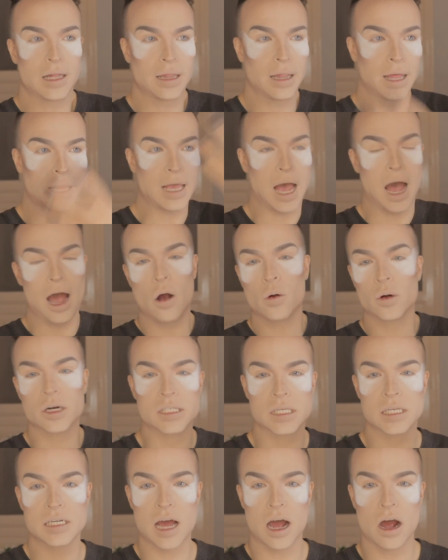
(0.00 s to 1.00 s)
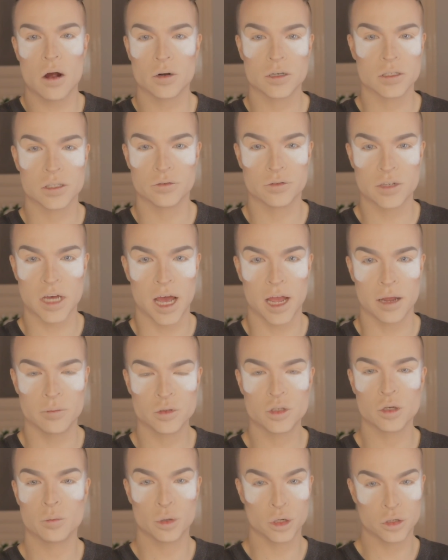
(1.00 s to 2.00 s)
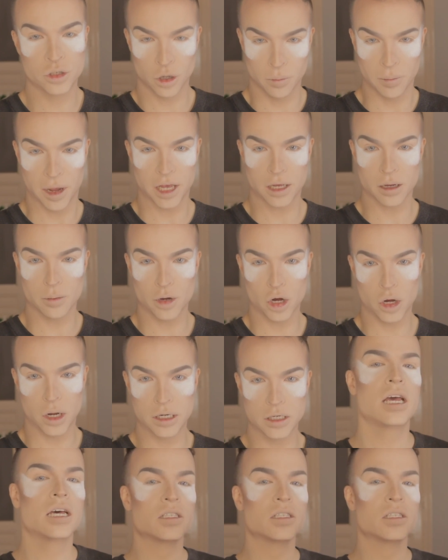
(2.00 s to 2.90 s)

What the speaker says: like hours and hours of time to put your makeup on.